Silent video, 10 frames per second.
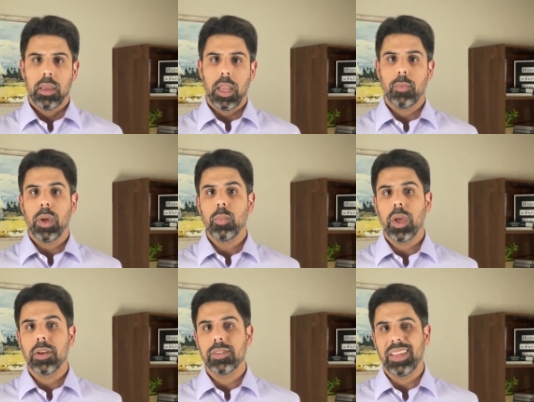And when we
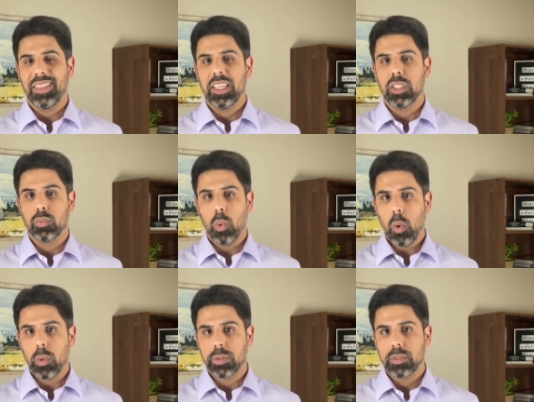understand these
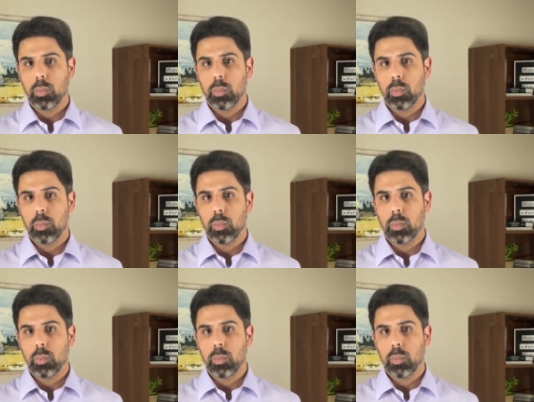roles,